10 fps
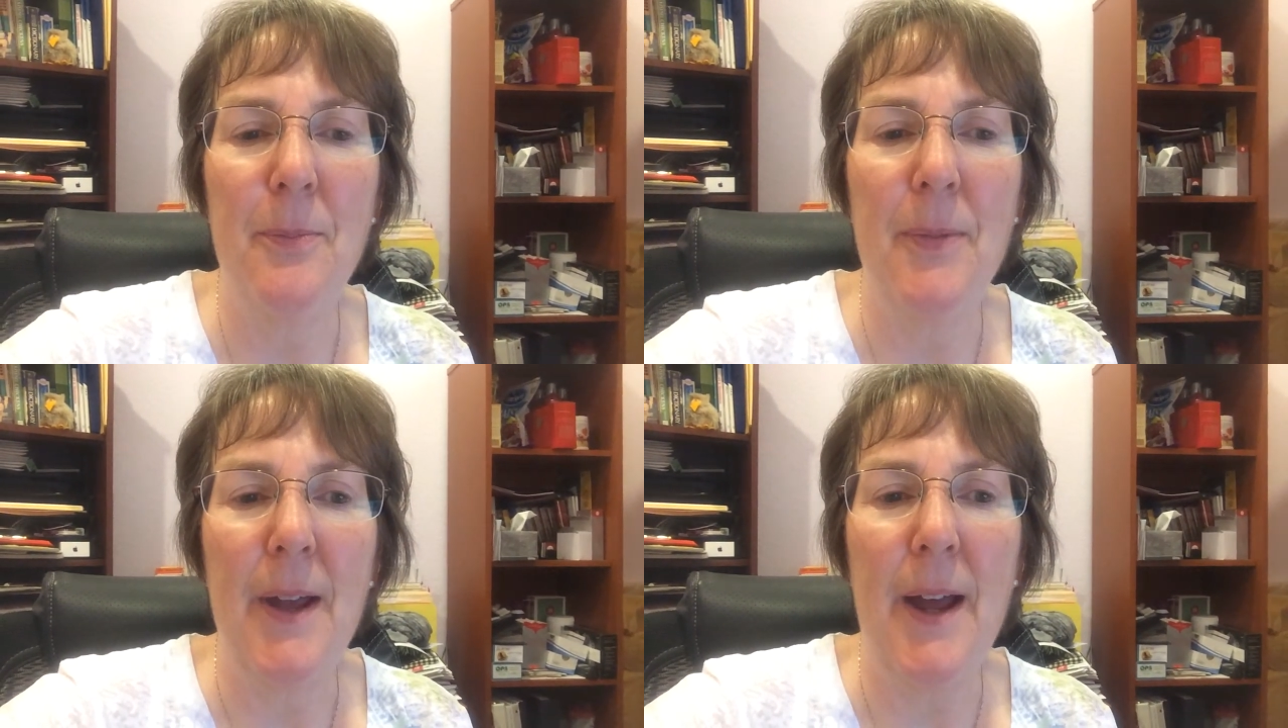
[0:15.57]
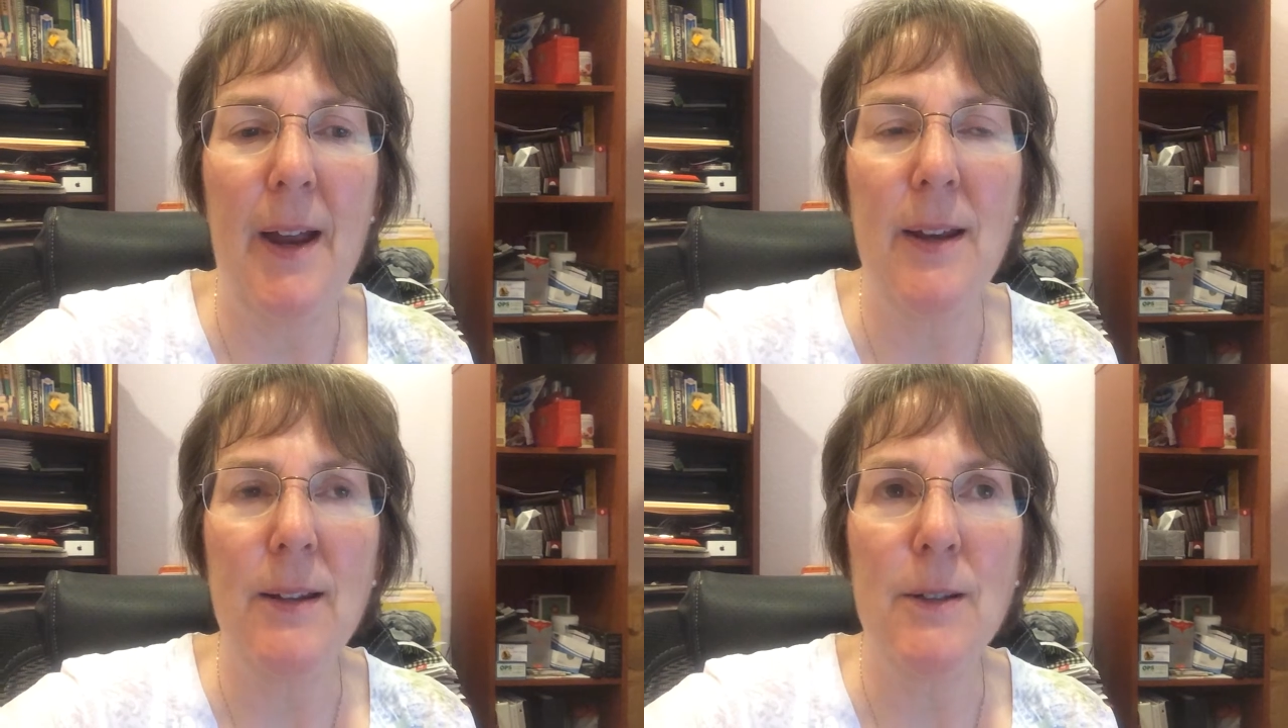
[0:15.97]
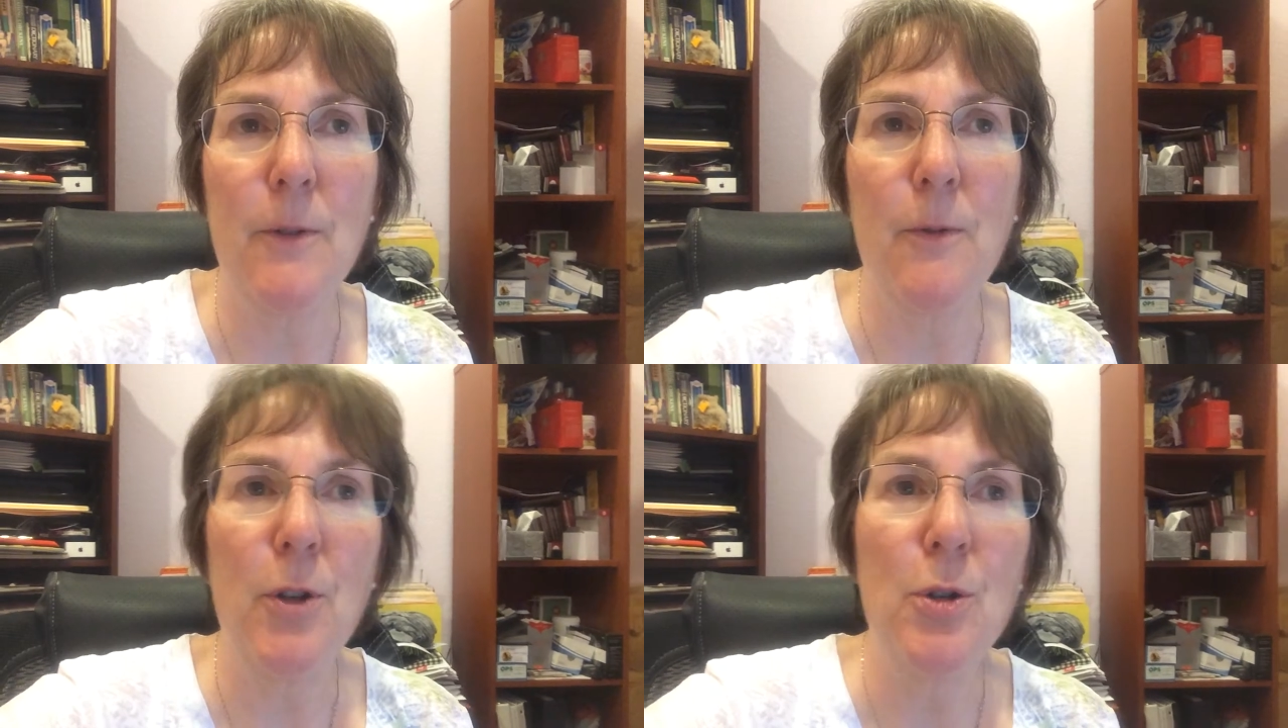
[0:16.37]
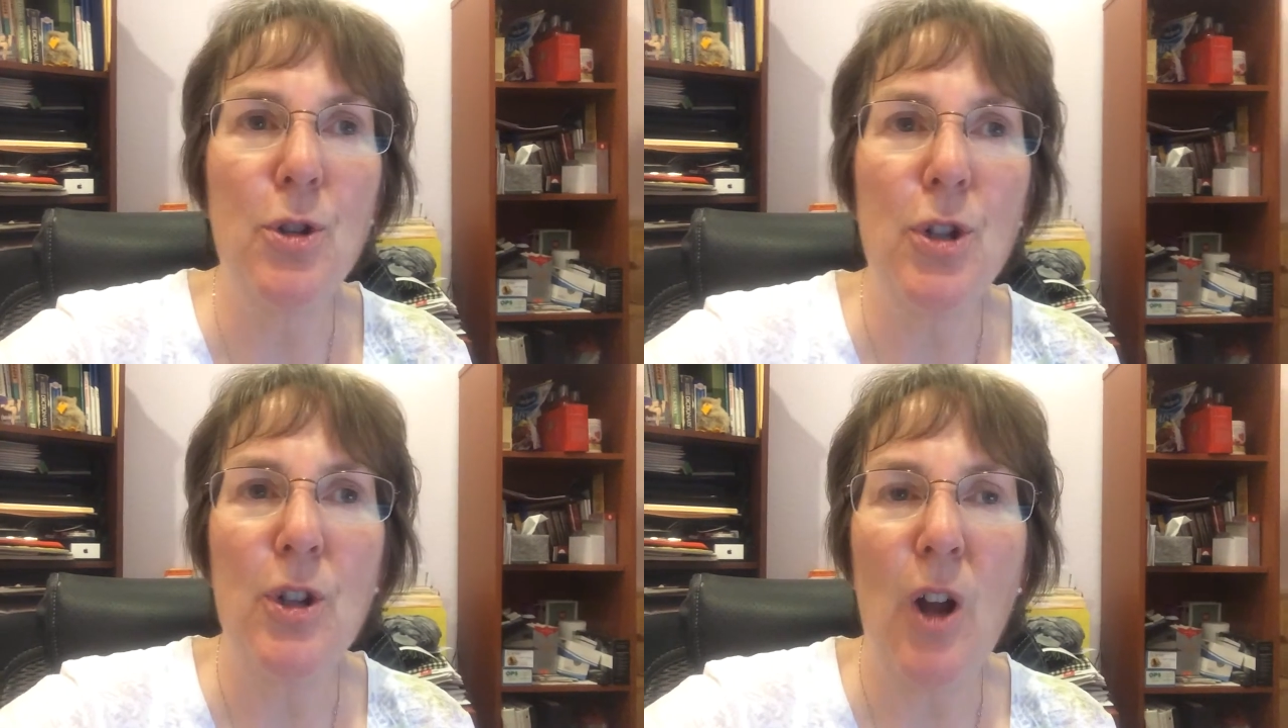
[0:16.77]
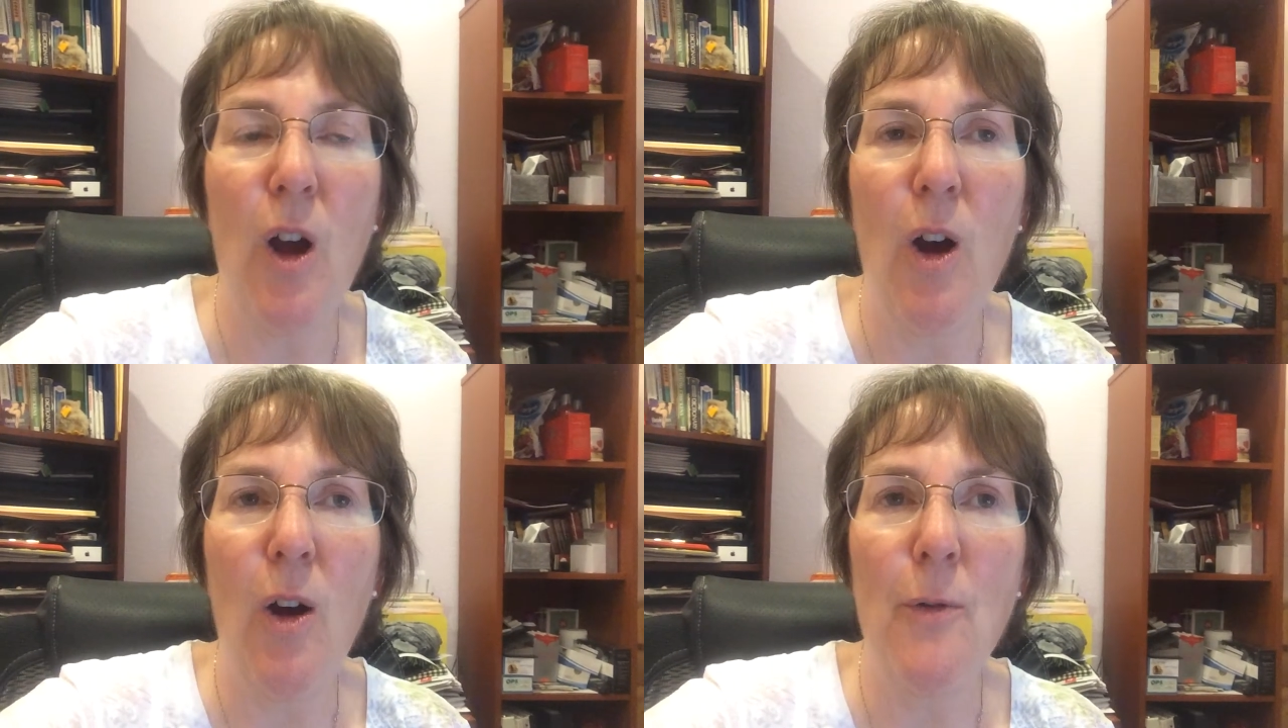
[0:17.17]
that is a fusion
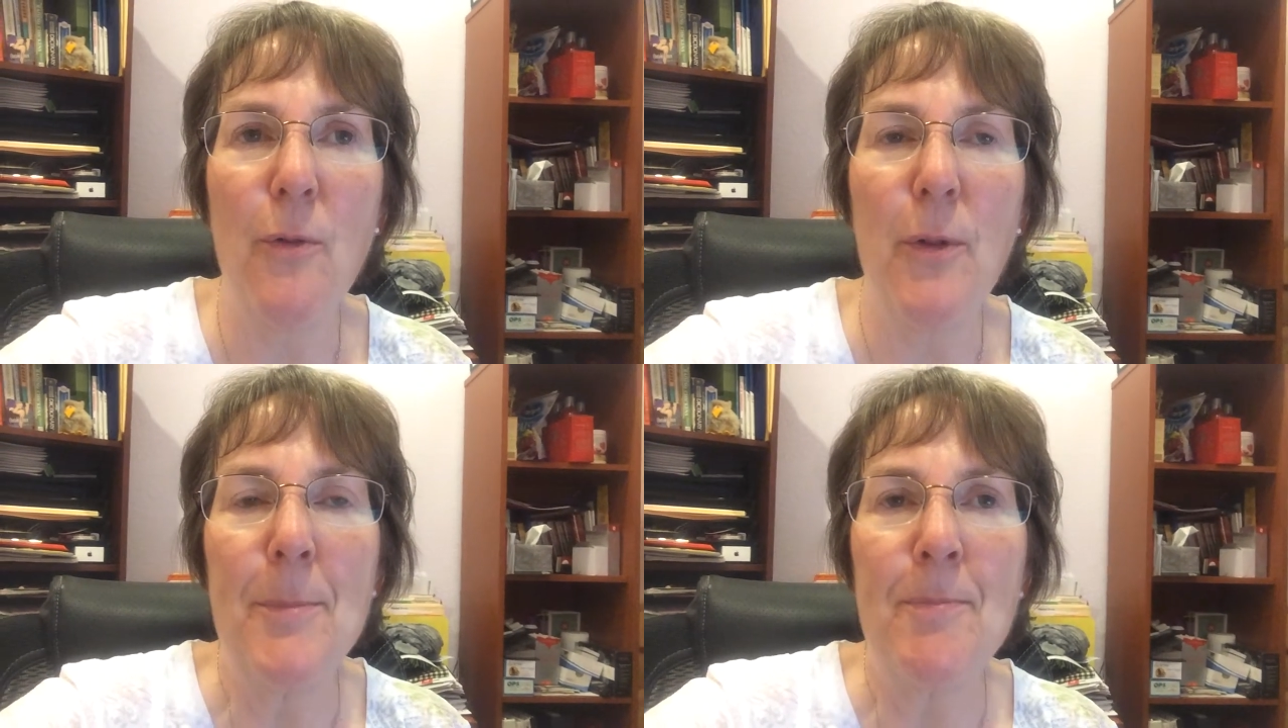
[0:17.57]
of